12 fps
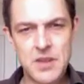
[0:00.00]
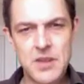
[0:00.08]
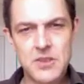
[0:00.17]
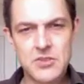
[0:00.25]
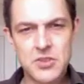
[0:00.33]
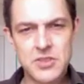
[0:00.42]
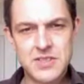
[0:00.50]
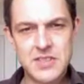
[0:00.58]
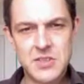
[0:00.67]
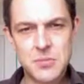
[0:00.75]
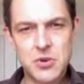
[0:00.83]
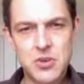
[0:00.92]
So the
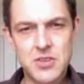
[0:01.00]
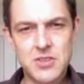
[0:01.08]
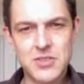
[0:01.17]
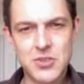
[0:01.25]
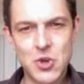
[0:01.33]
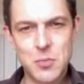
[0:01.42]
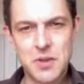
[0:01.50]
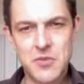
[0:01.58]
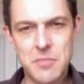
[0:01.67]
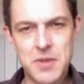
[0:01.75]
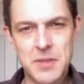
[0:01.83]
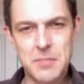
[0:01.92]
testimonials are normally
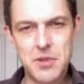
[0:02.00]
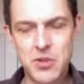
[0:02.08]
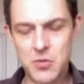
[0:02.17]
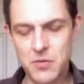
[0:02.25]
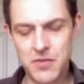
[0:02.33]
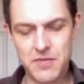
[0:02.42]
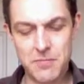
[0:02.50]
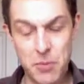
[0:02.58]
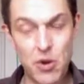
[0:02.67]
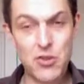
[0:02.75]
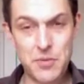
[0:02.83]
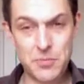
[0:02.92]
from people who have
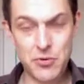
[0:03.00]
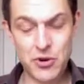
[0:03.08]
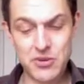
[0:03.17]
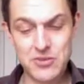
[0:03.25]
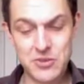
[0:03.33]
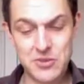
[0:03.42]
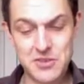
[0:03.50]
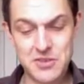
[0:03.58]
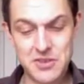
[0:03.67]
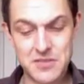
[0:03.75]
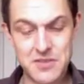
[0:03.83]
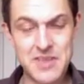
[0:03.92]
bought the product or the
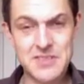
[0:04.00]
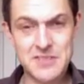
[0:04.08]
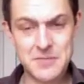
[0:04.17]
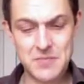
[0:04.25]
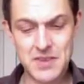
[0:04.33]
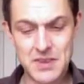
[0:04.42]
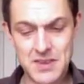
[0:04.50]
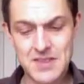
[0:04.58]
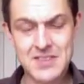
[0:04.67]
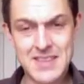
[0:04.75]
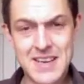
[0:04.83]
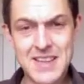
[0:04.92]
service,
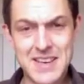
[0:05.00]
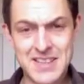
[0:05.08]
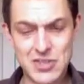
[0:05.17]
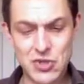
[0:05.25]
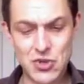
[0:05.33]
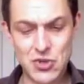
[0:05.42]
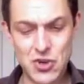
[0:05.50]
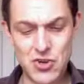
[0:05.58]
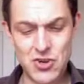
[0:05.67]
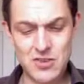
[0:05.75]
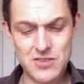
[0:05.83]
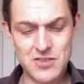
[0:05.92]
said that it's good or
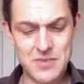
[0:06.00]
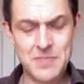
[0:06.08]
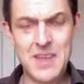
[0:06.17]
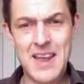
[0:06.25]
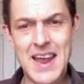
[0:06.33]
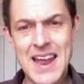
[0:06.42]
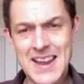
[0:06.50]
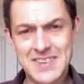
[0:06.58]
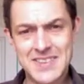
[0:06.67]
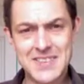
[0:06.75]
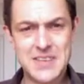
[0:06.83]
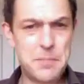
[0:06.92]
not,
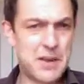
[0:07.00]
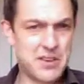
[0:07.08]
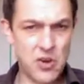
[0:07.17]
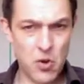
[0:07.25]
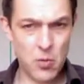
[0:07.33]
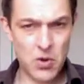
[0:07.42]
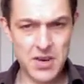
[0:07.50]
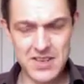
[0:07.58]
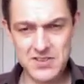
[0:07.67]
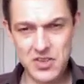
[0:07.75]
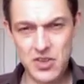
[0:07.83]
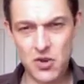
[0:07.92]
and dependent on what it
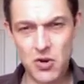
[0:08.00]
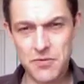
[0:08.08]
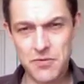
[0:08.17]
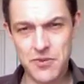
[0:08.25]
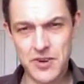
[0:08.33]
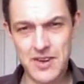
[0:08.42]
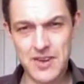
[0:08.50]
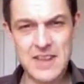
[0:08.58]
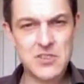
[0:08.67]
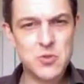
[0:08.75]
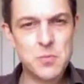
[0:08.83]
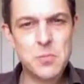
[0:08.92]
is that you're offering,
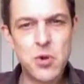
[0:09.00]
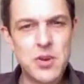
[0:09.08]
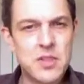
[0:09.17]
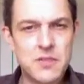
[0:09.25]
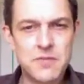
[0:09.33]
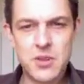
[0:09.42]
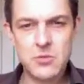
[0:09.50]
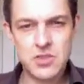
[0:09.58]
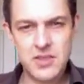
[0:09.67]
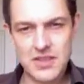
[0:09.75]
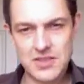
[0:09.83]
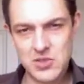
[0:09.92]
at some point in the
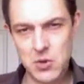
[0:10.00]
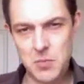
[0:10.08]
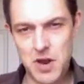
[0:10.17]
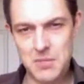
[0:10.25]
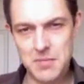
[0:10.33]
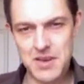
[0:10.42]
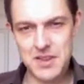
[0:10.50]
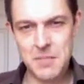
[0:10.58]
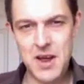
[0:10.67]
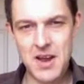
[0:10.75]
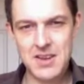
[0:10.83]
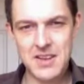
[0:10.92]
future, they too might be in the
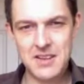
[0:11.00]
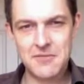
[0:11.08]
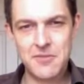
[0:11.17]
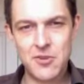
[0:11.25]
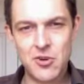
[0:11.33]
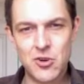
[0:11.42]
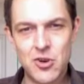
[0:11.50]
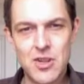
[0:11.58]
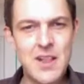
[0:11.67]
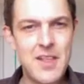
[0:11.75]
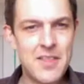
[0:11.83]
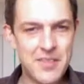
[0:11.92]
market for
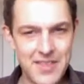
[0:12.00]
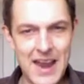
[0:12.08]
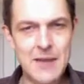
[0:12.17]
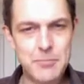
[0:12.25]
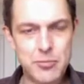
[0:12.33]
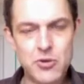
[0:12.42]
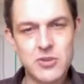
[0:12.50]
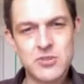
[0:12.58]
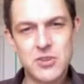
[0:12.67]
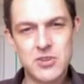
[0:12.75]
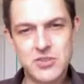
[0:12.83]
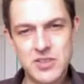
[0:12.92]
that product
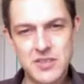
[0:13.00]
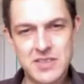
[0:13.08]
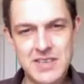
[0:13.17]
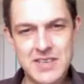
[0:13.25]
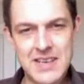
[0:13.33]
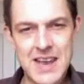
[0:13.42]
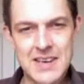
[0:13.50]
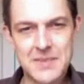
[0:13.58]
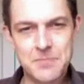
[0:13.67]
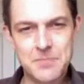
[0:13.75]
or service again.